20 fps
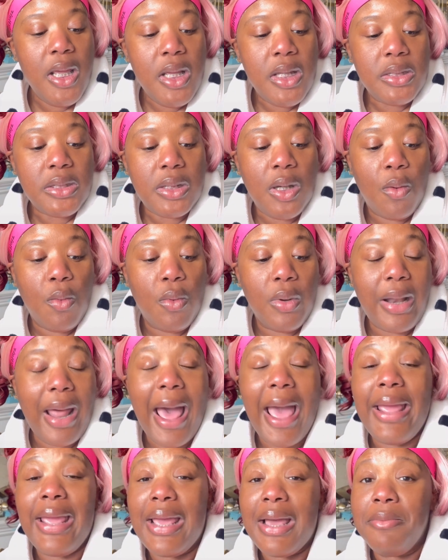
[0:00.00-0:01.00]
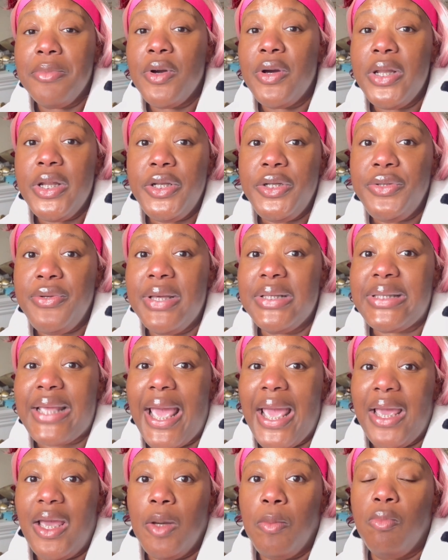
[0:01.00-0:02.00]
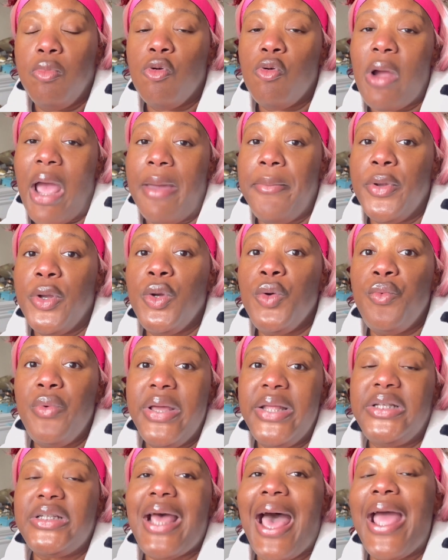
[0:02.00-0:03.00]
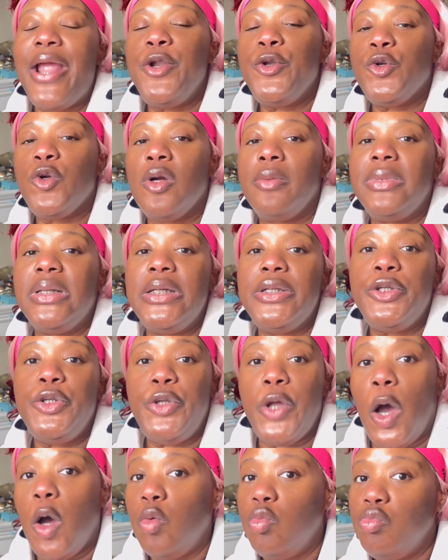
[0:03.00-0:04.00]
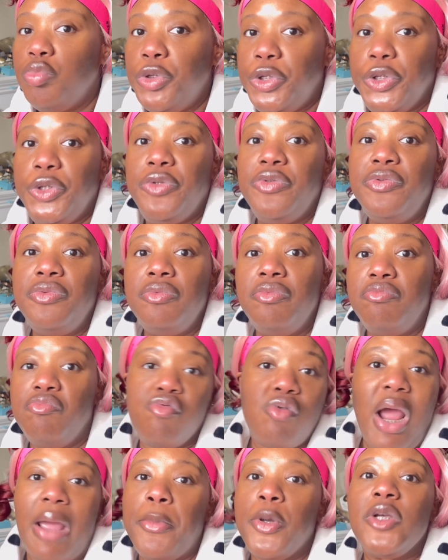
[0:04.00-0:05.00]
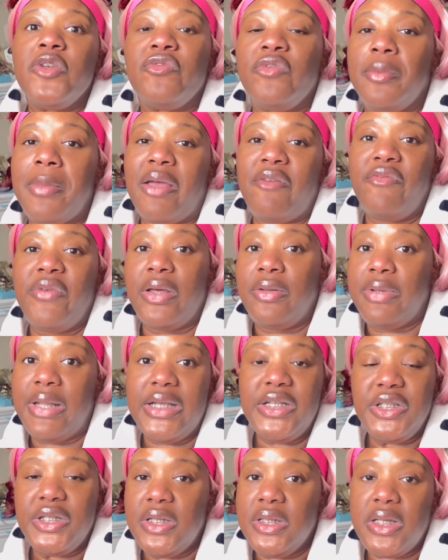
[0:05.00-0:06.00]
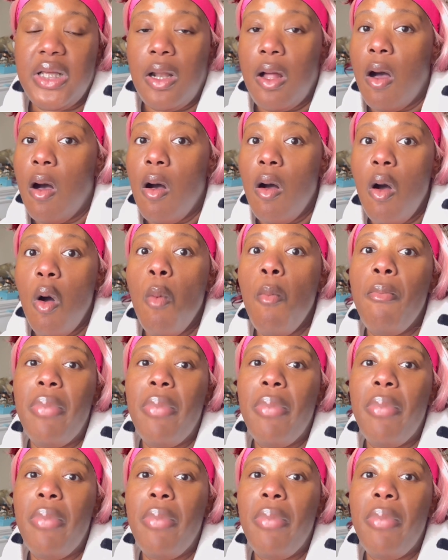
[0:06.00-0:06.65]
So what I am going to do is a primer, which I normally don't do primers for my foundations at all,